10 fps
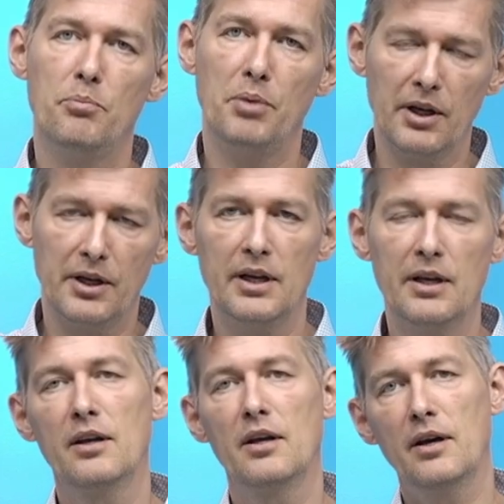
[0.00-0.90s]
built
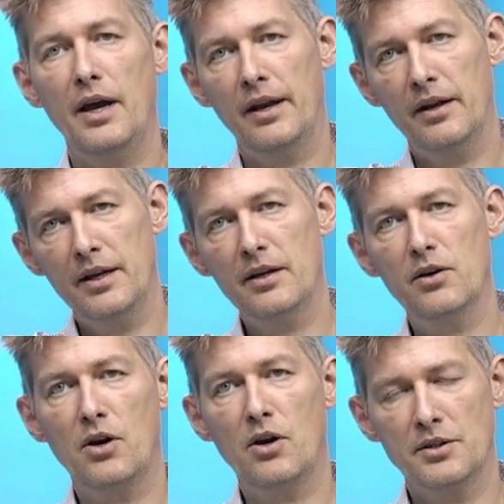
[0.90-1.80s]
in
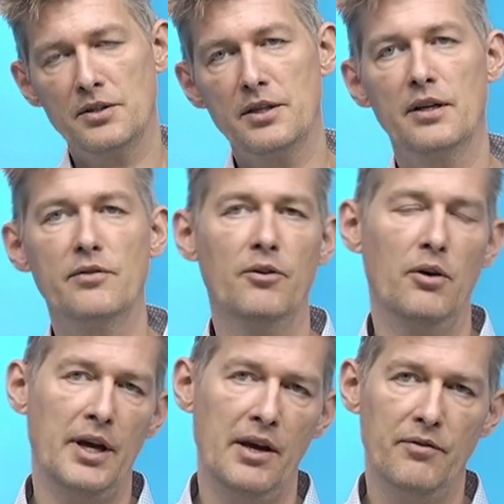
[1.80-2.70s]
analytical content
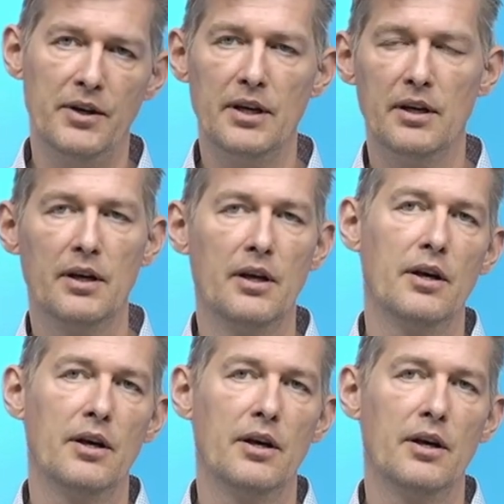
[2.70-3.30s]
for every